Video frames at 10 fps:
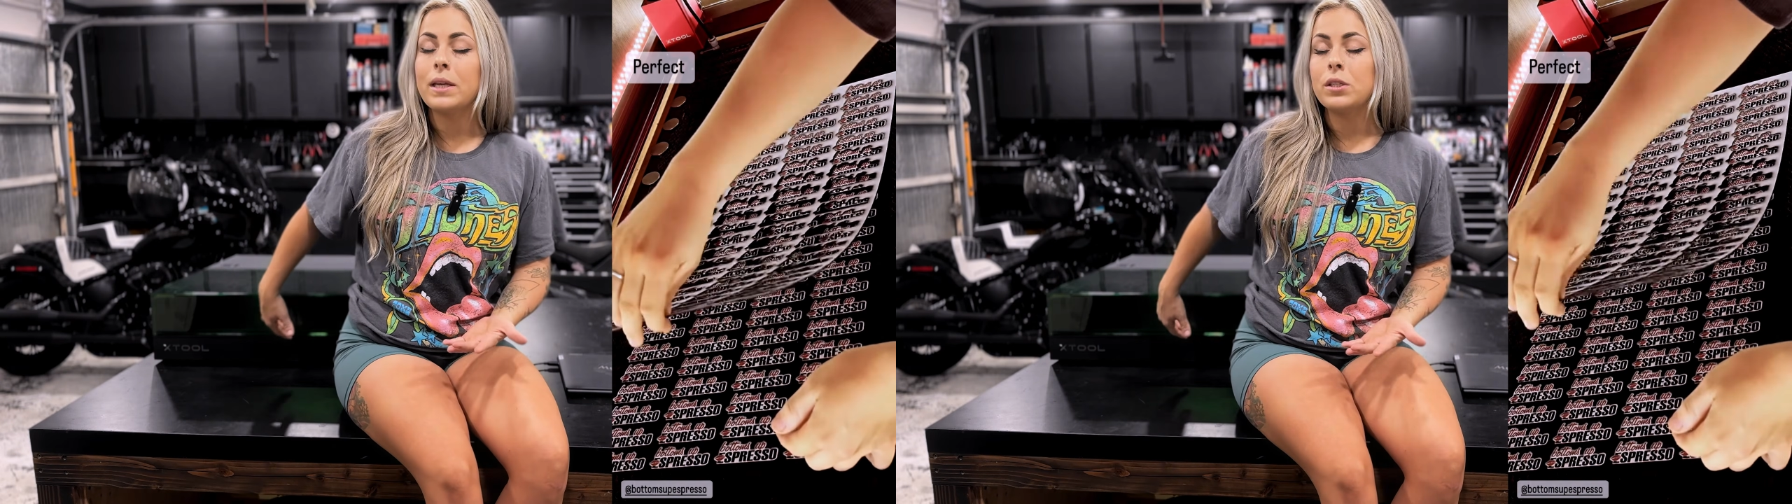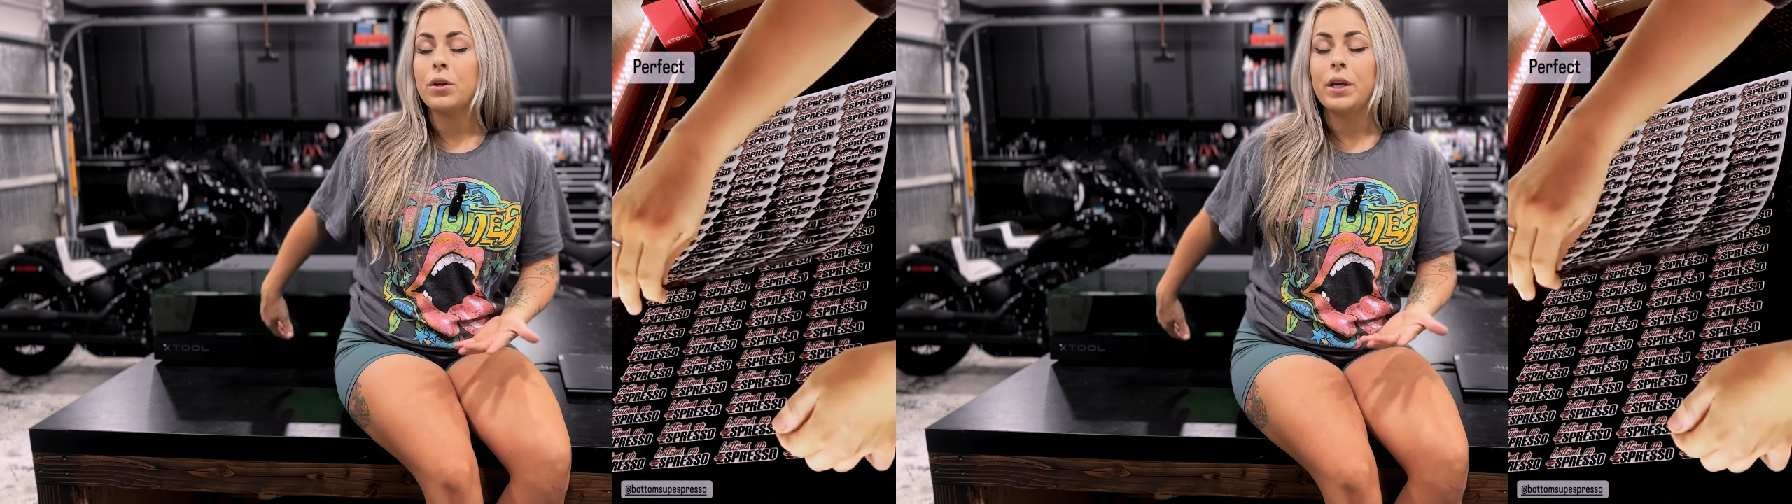
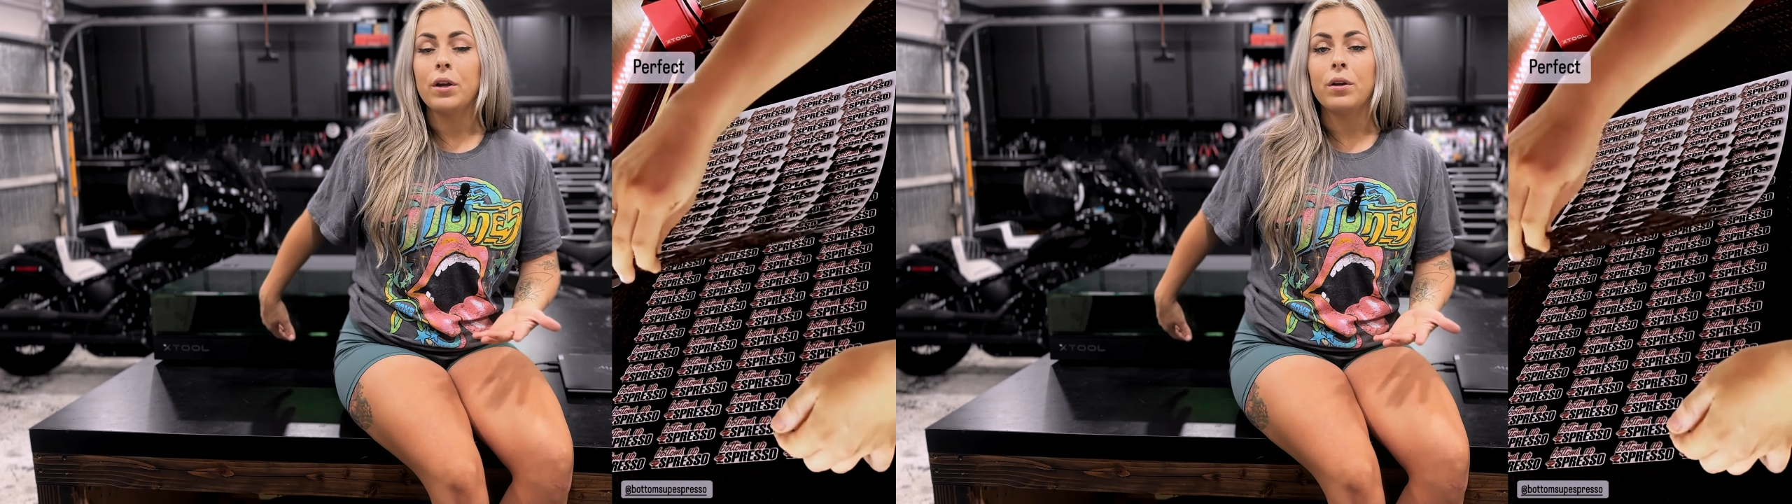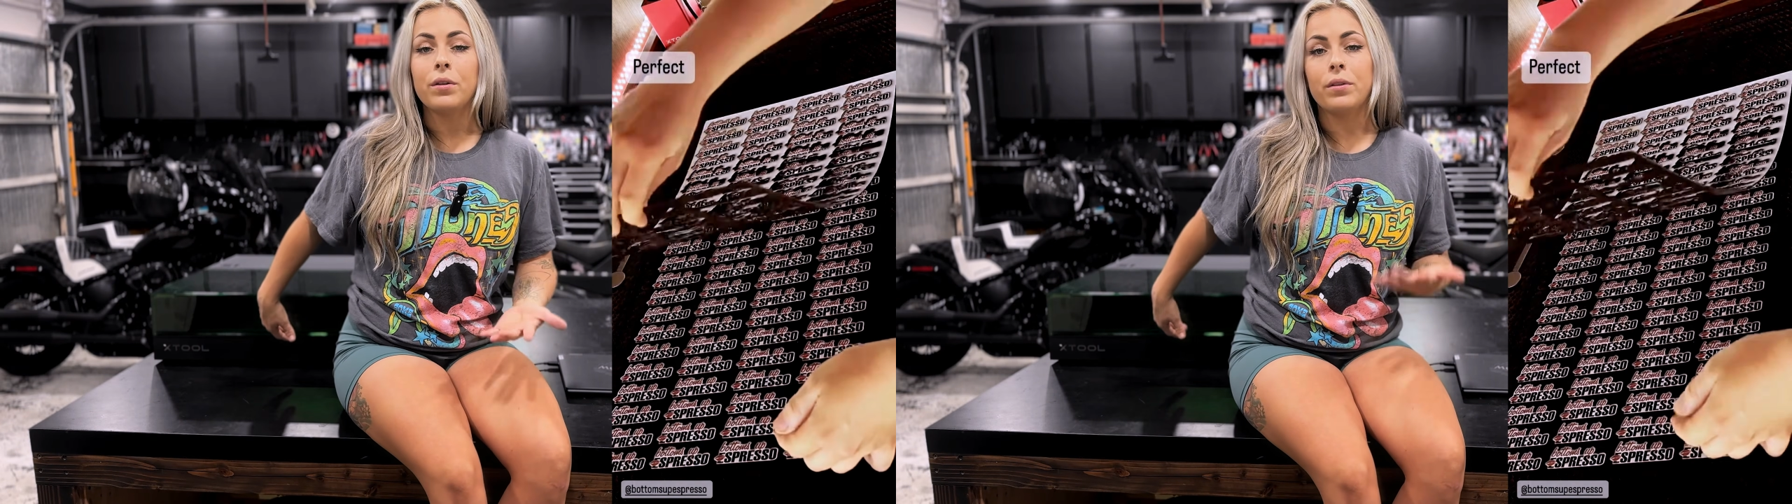laser
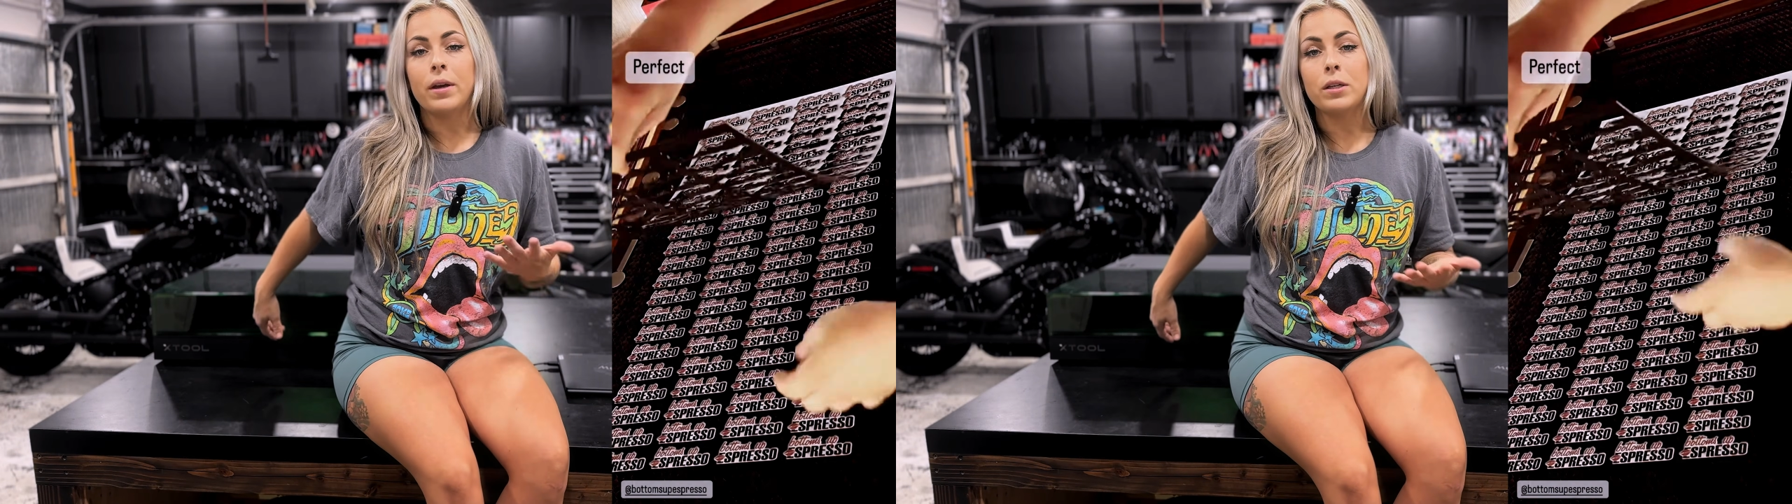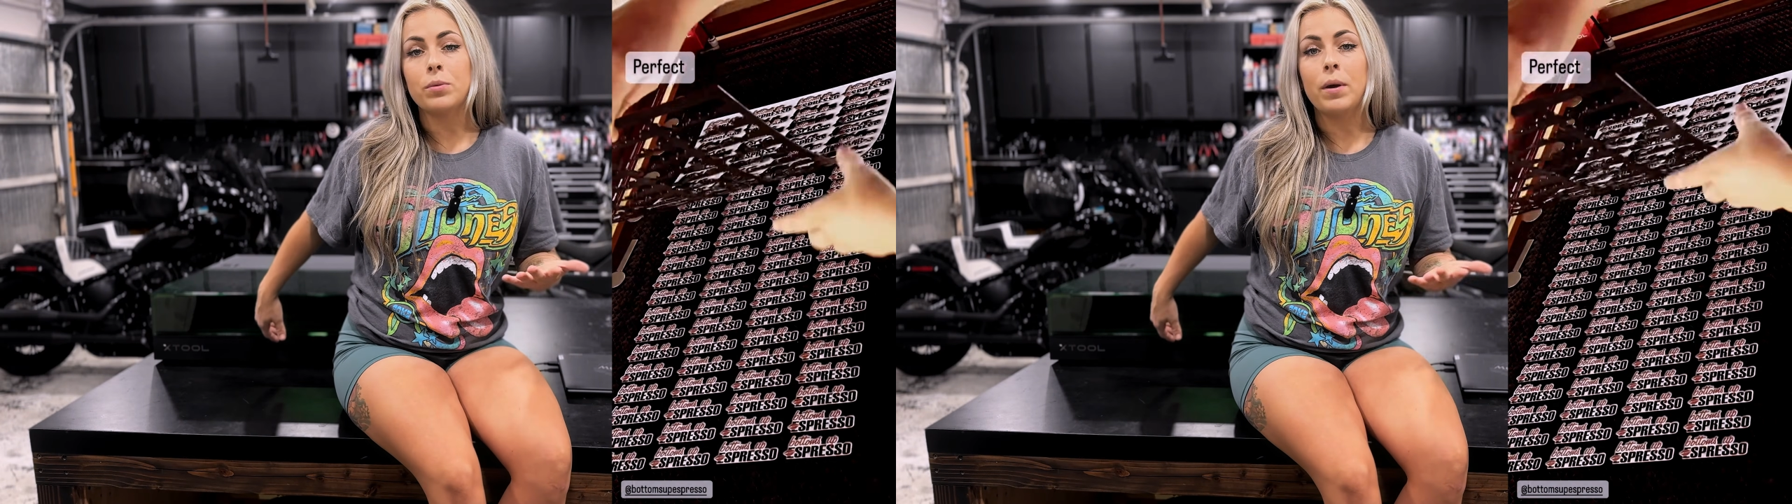here, the
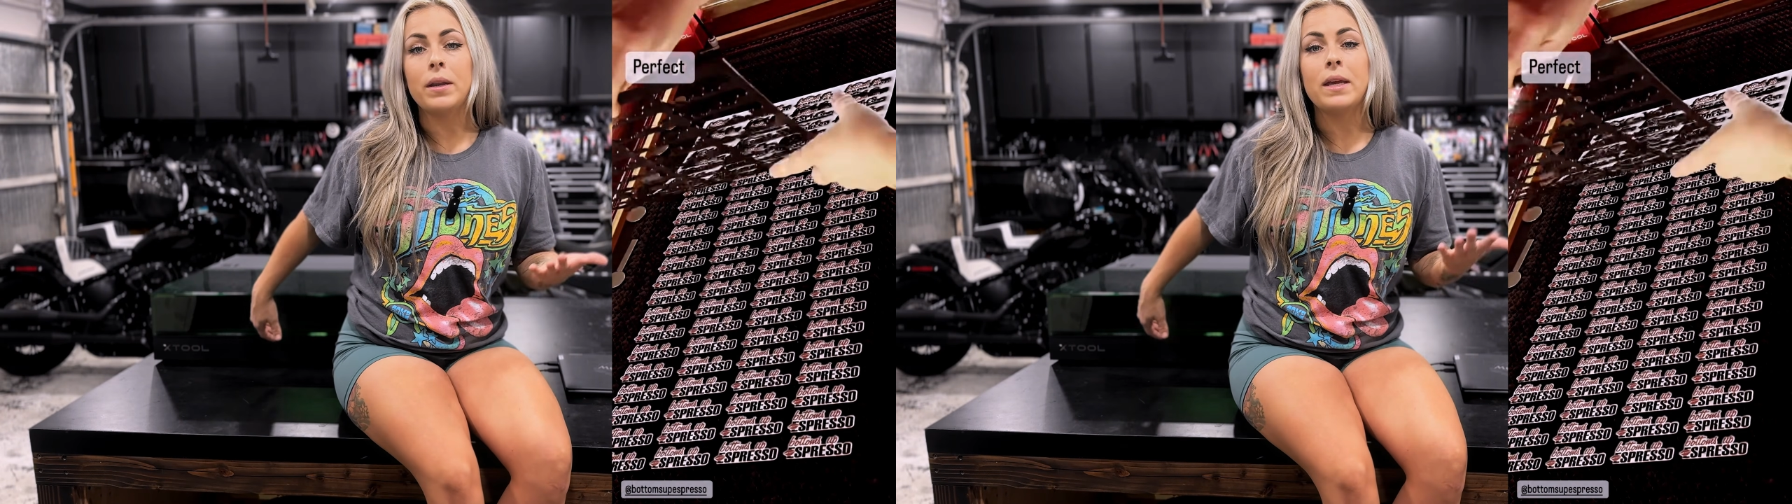S1,